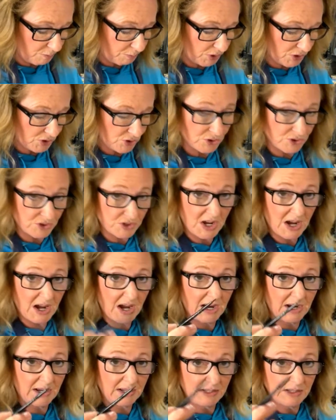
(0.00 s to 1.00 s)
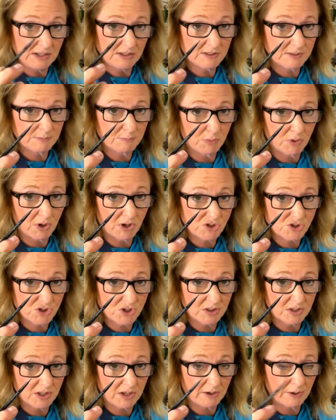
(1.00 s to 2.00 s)
put your tiniest brush
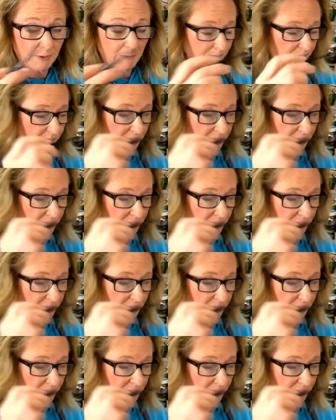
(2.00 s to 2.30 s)
in there,